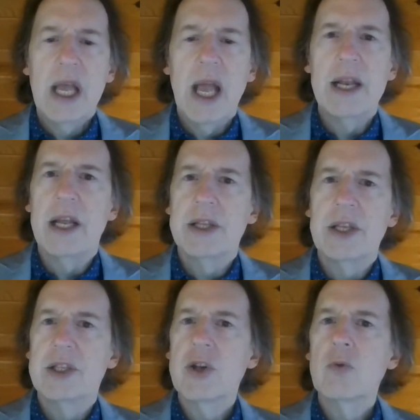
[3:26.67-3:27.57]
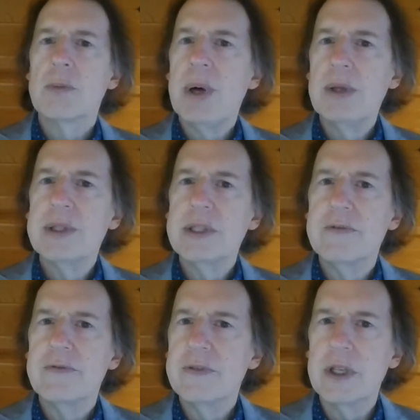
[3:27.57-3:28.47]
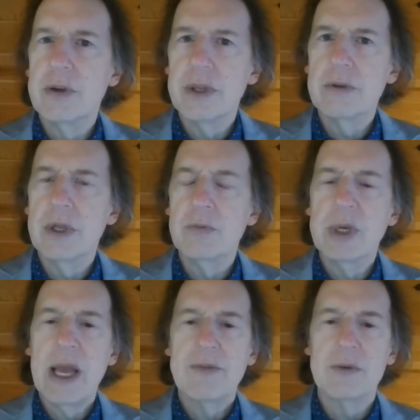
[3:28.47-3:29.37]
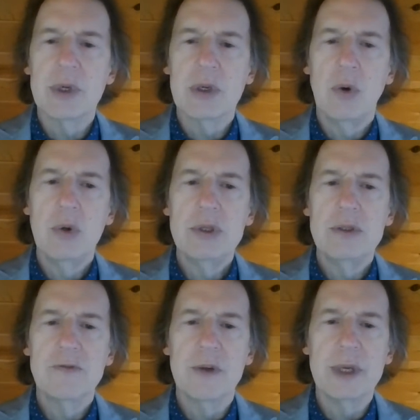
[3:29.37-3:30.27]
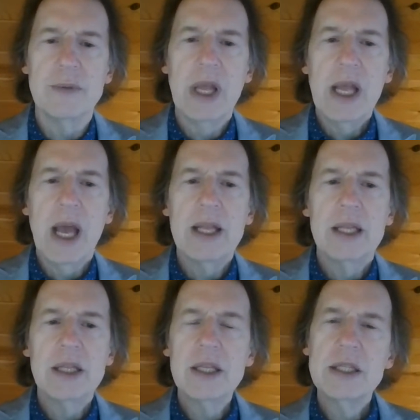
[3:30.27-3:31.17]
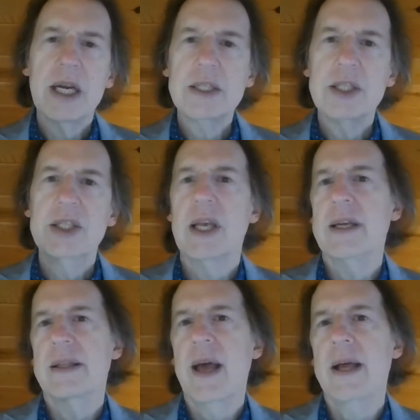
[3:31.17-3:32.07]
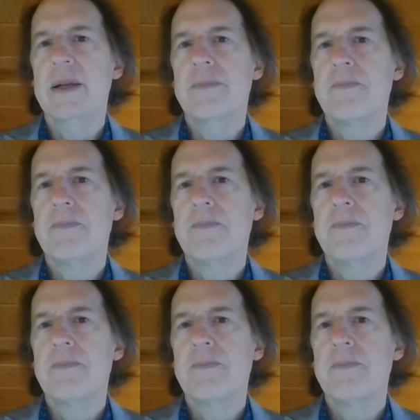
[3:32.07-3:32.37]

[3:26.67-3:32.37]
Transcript: And it's so repulsive, that we have to recoil from it. And little touches like that